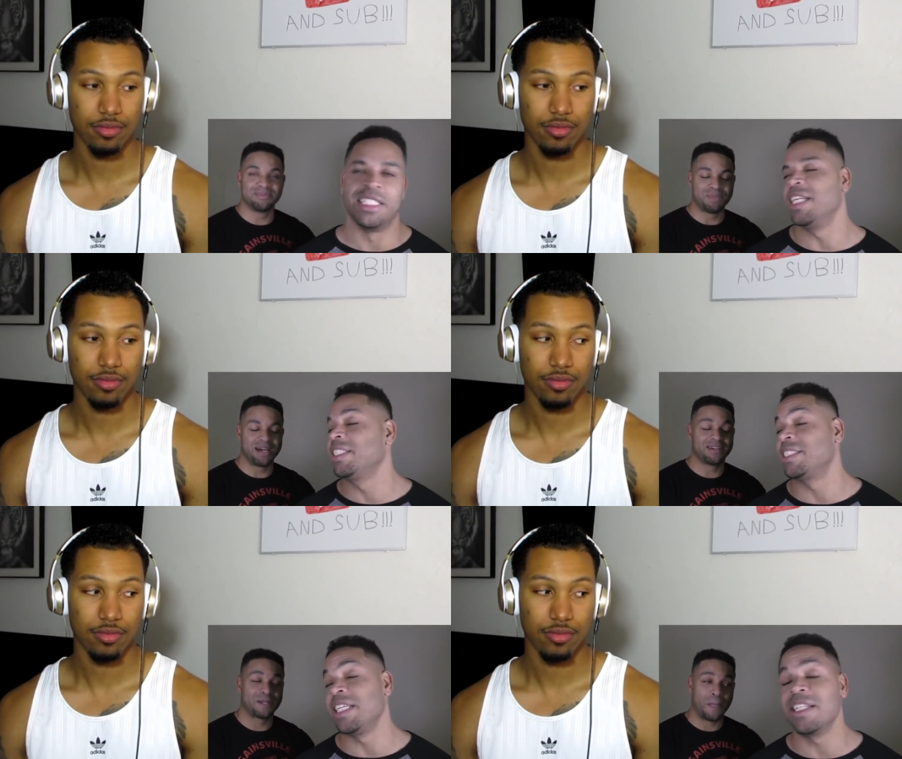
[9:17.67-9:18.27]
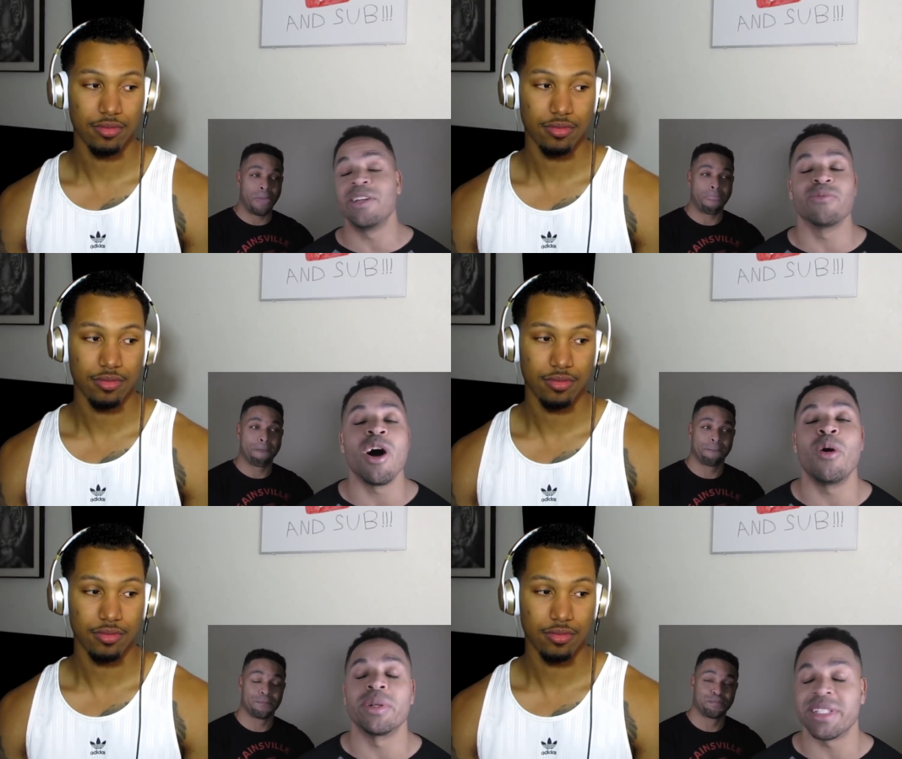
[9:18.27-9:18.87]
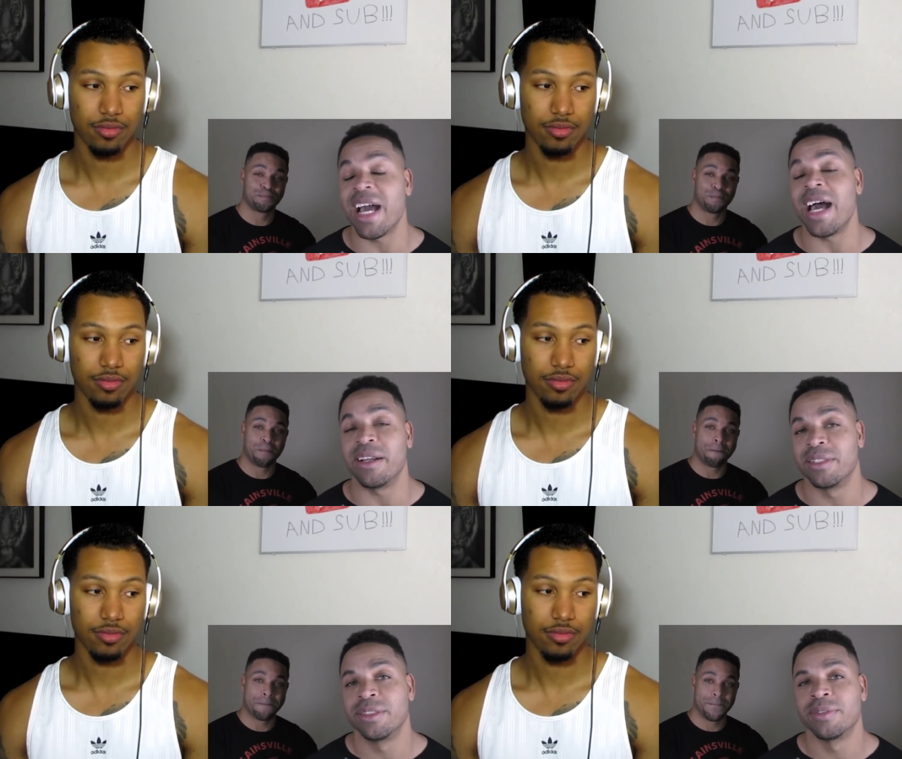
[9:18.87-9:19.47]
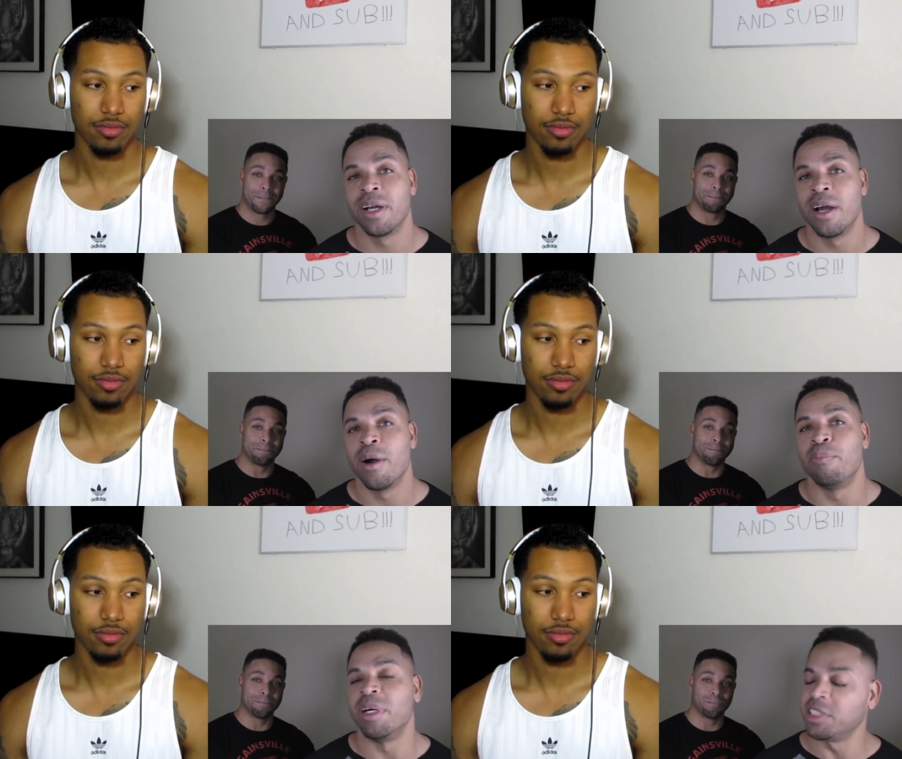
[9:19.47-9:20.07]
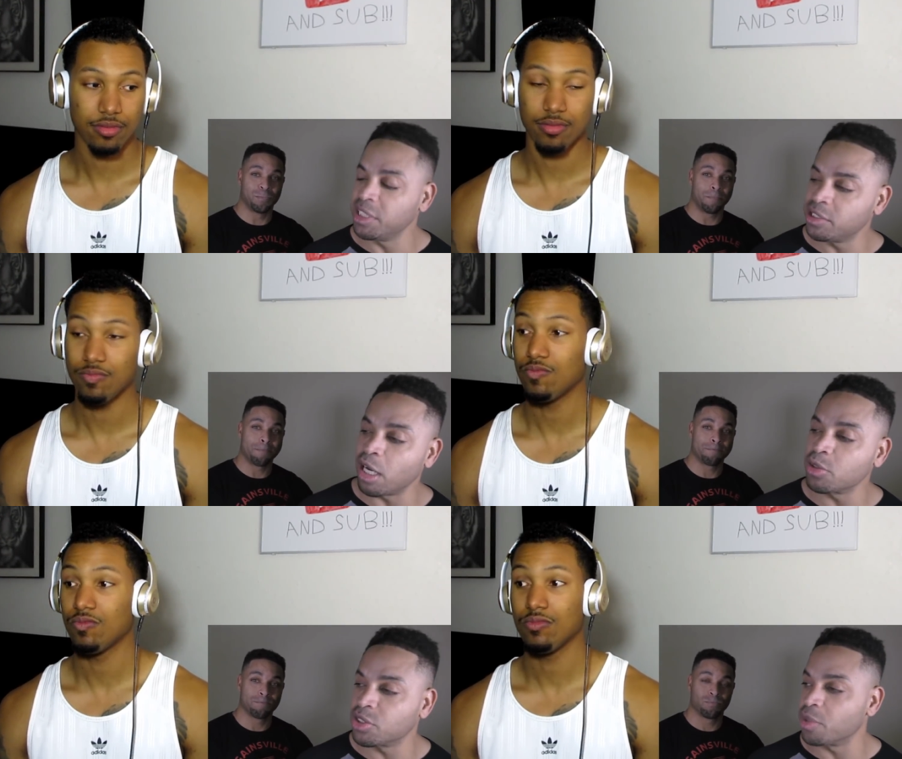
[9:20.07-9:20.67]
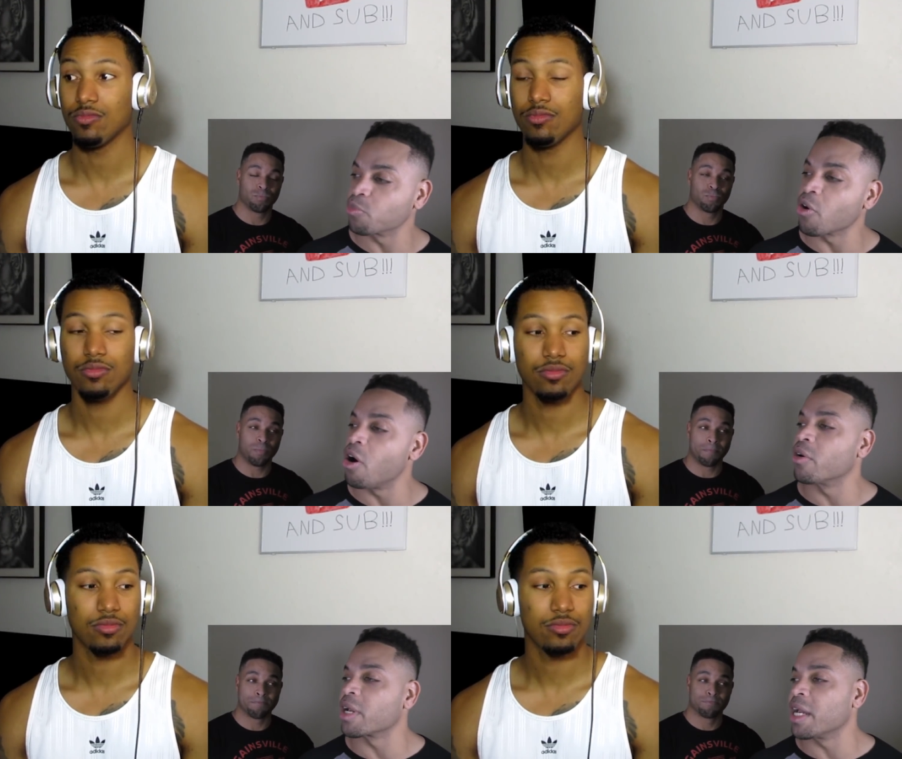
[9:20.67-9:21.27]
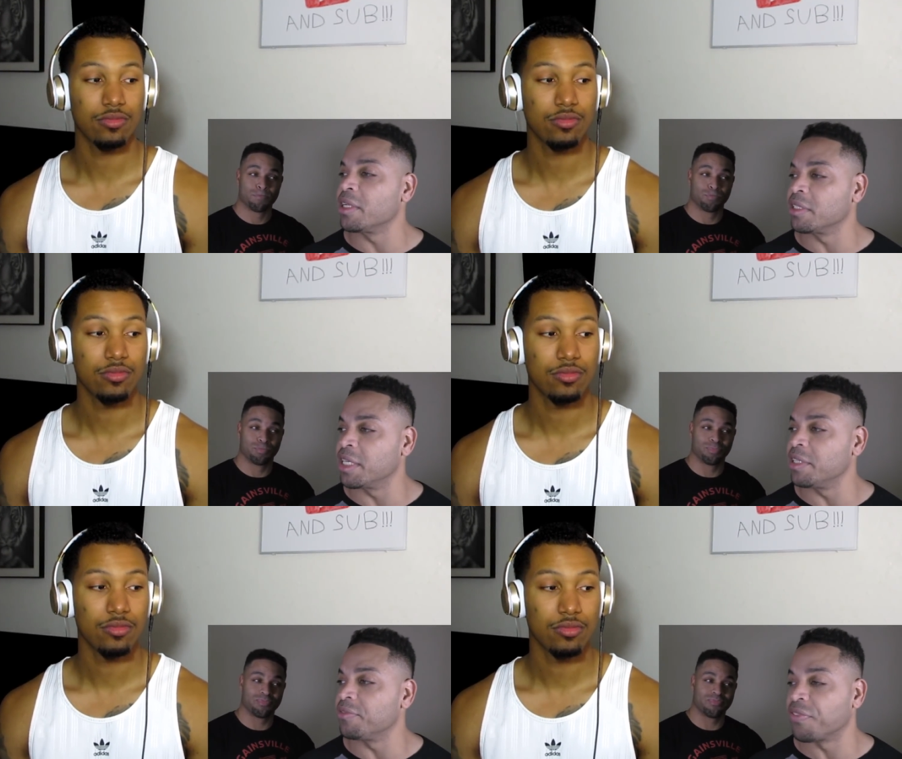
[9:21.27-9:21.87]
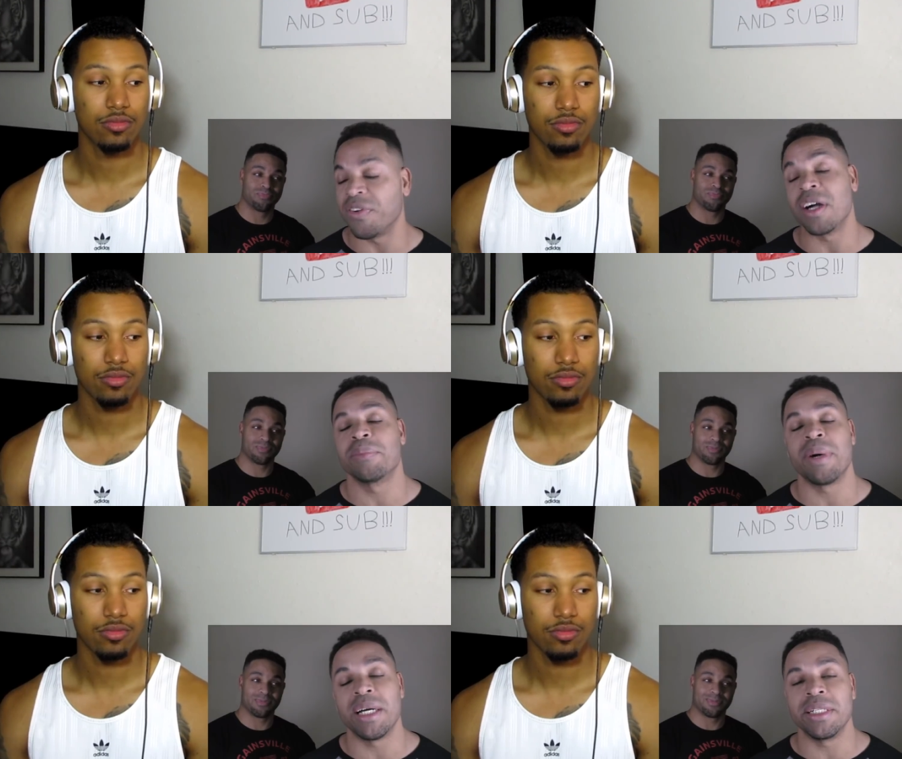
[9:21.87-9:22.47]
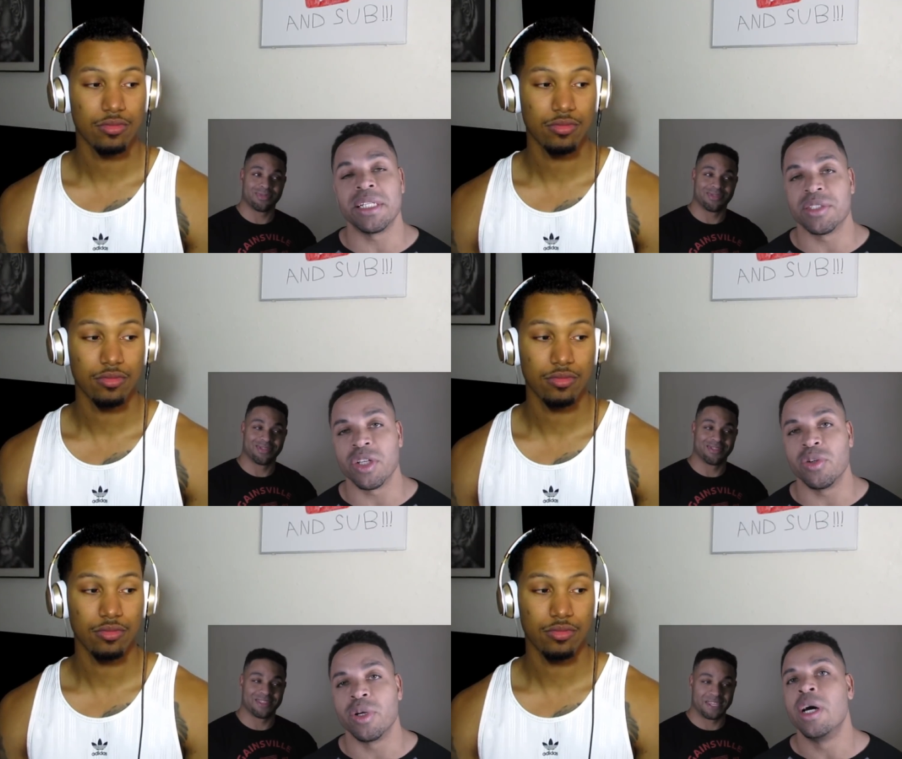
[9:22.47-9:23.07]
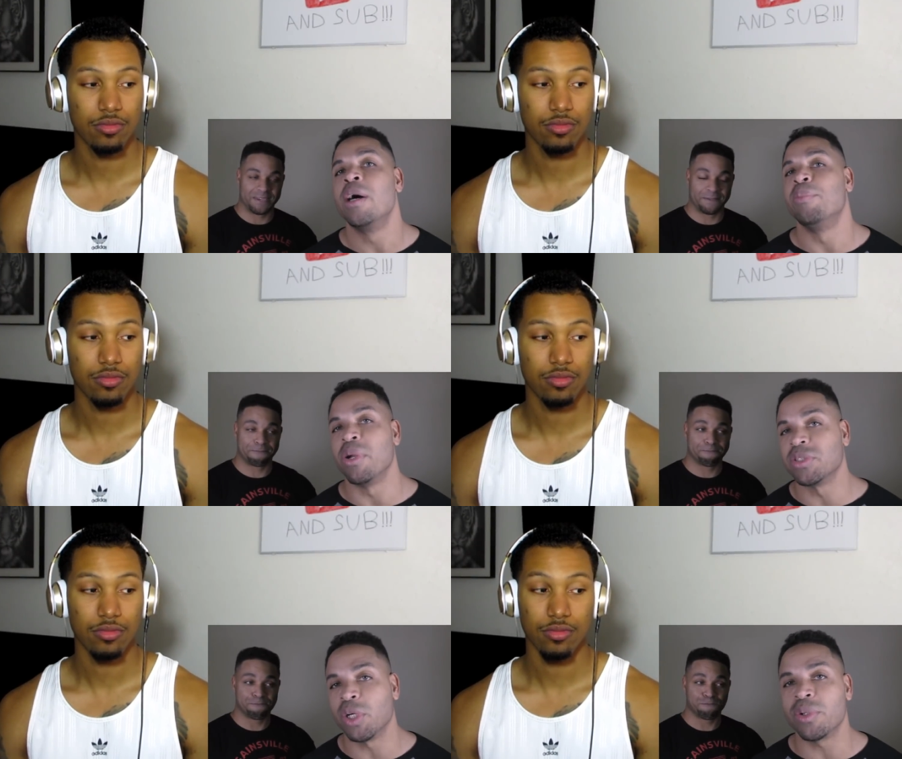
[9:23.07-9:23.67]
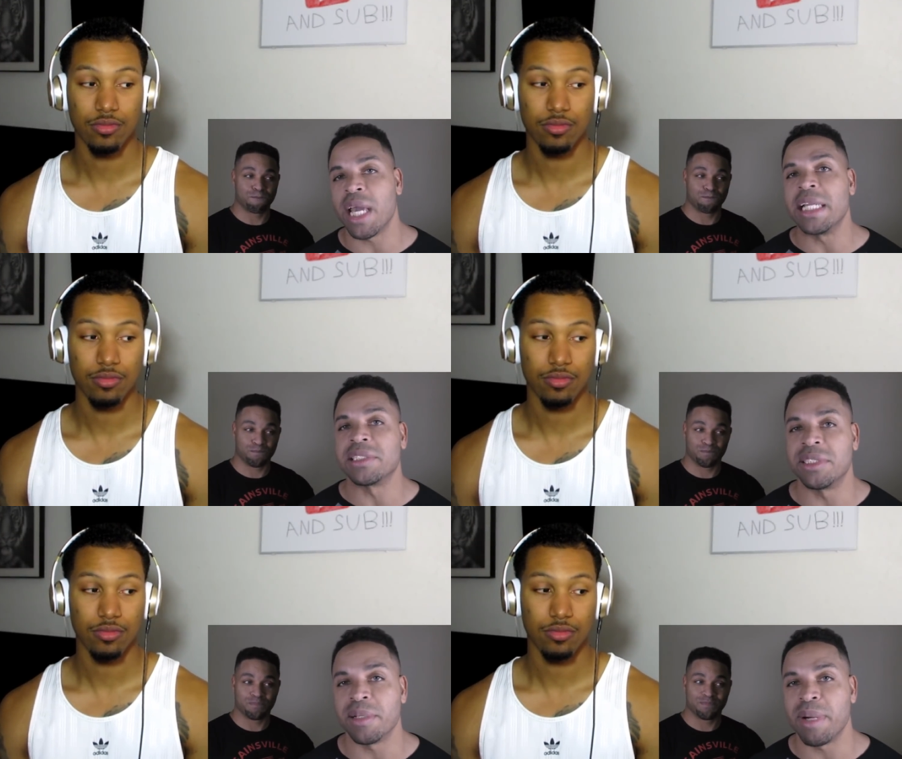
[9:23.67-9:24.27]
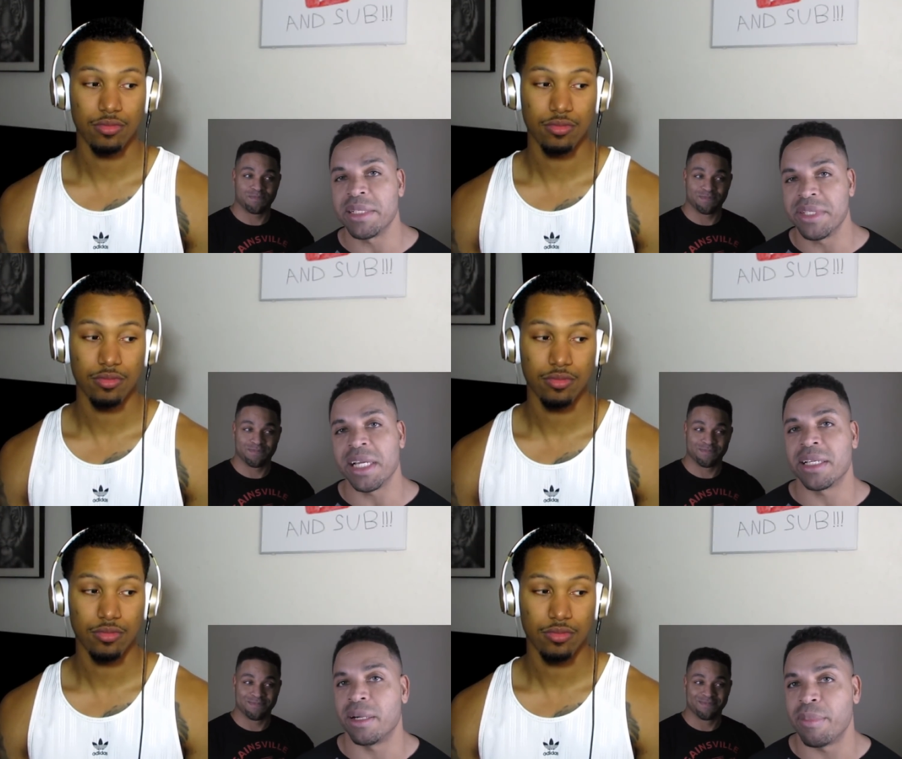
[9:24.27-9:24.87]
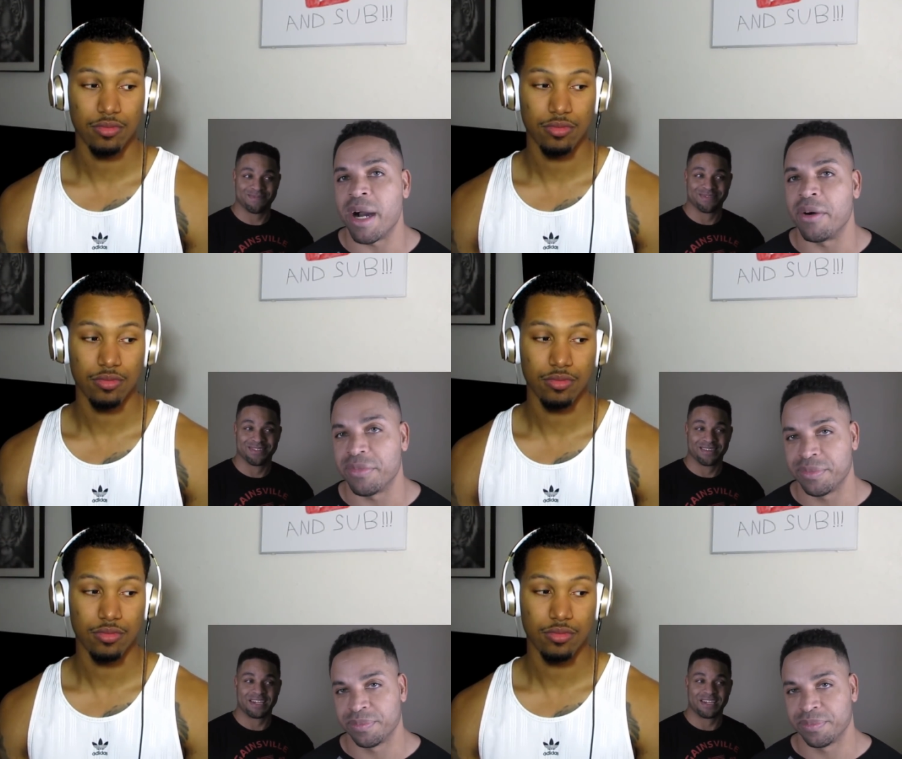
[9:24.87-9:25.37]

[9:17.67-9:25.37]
Speaker 1: She didn't see nothing wrong with that, but she saw something wrong in getting fucked by another dude. But it's okay to stick my dick in her mouth.